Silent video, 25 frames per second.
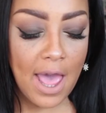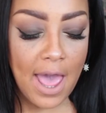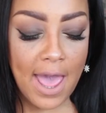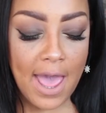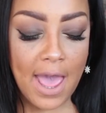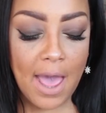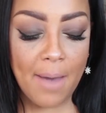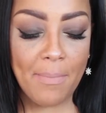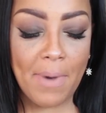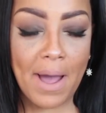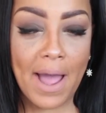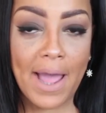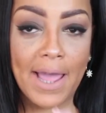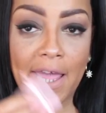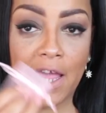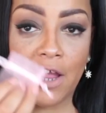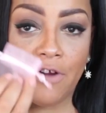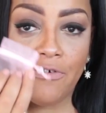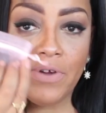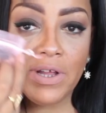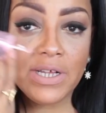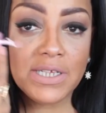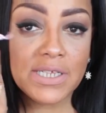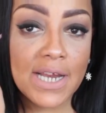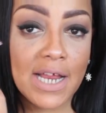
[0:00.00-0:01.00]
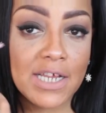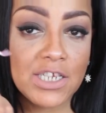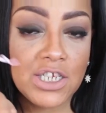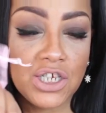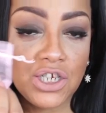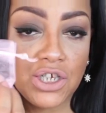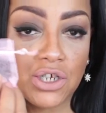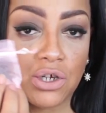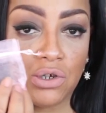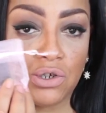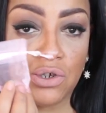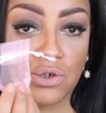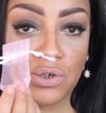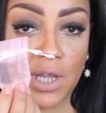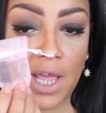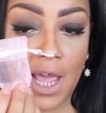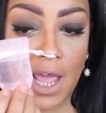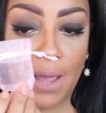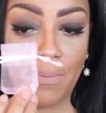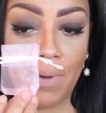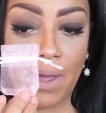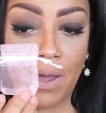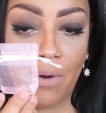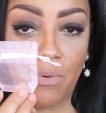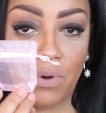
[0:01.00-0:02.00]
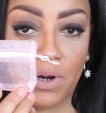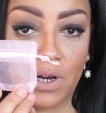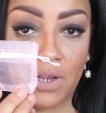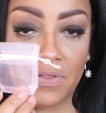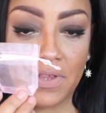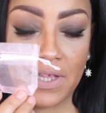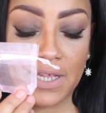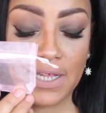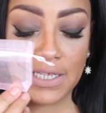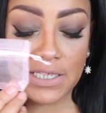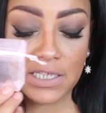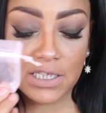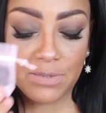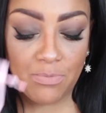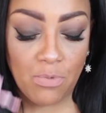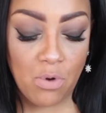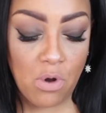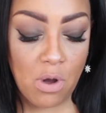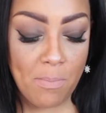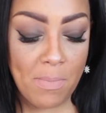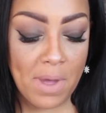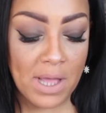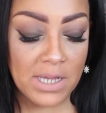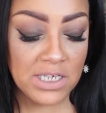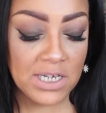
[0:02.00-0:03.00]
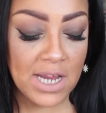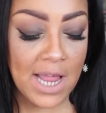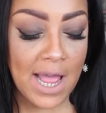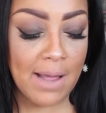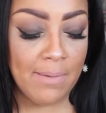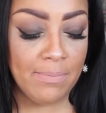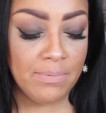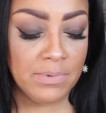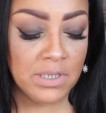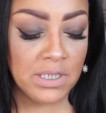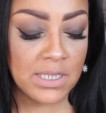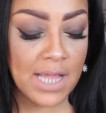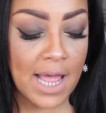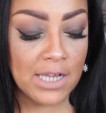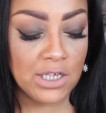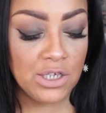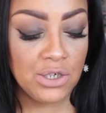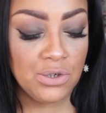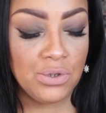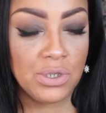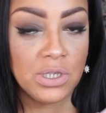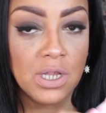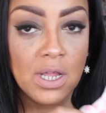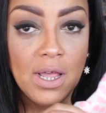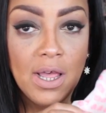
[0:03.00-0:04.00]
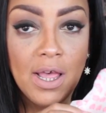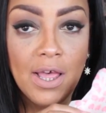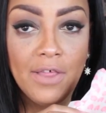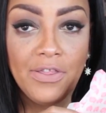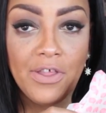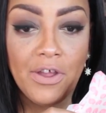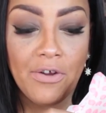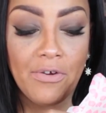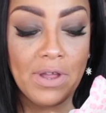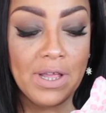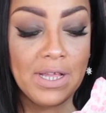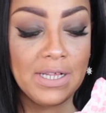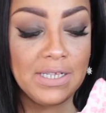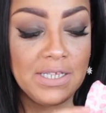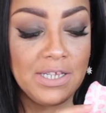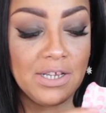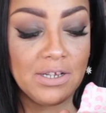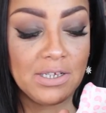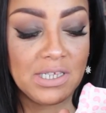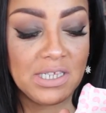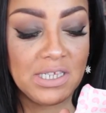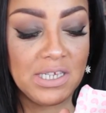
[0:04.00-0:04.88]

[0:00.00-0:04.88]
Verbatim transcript: and my earrings that I just showed you came in one of these small mesh satchels. There is their